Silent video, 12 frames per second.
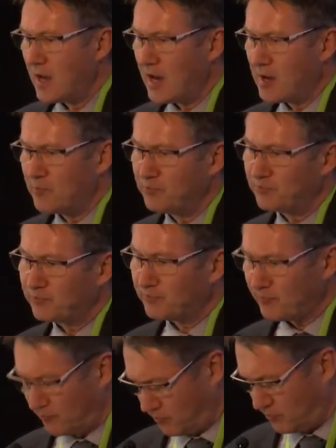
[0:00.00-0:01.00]
Um,
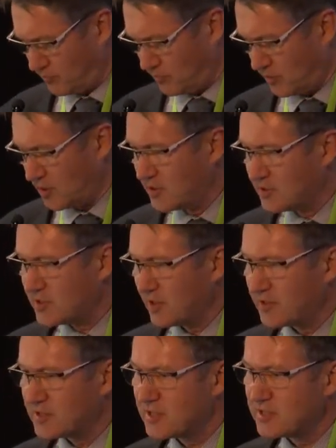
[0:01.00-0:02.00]

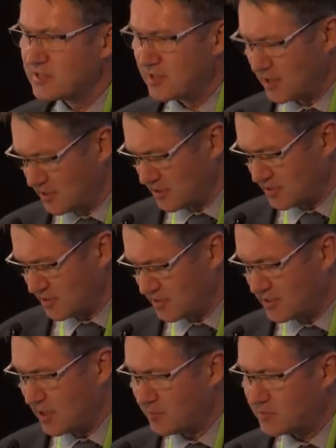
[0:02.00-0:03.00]
so this is the just a
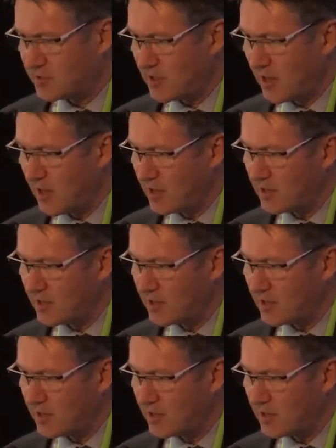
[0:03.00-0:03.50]
snapshot, uh,